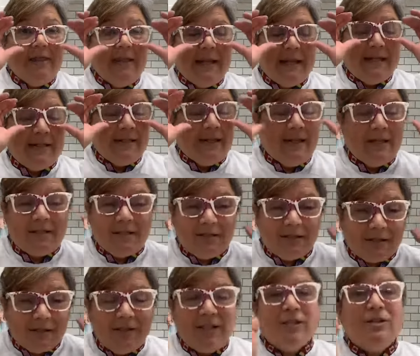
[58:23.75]
This is
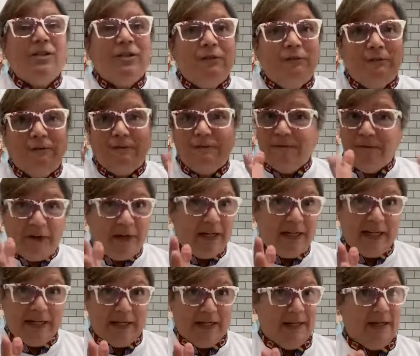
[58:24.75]
such a
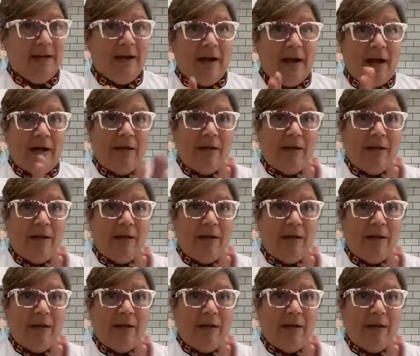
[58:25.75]
fun idea.